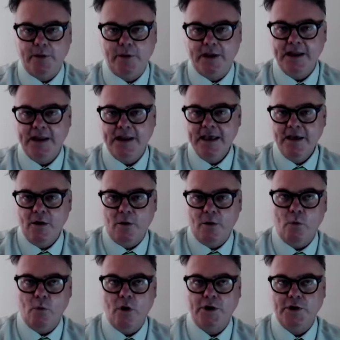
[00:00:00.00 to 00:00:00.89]
But
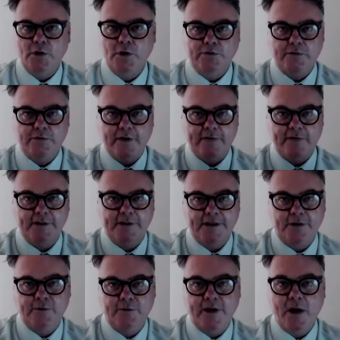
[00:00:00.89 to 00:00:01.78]
what you're
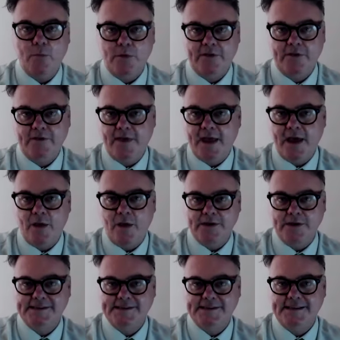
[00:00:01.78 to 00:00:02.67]
traveling around with now
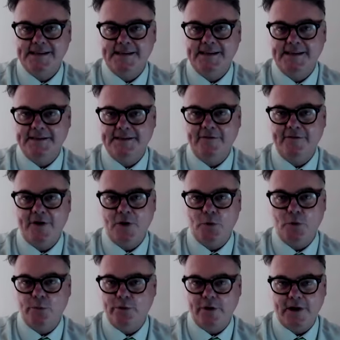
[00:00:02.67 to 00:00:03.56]
is the
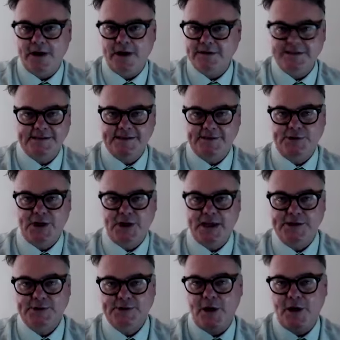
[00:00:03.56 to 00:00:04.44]
final product. Does it
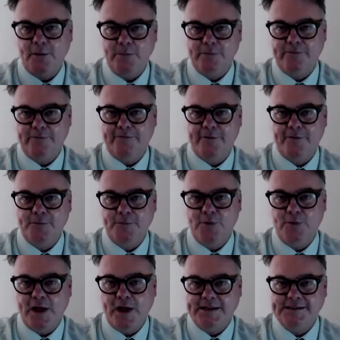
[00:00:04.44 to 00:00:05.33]
change up from
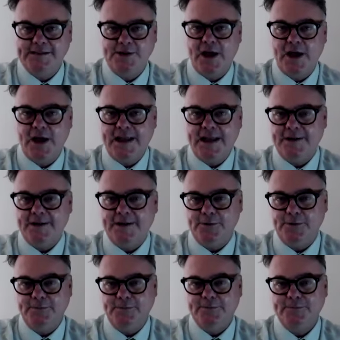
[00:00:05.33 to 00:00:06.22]
night to night at
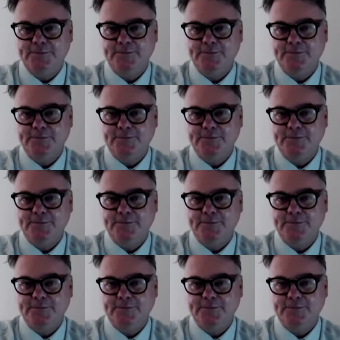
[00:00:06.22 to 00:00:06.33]
all?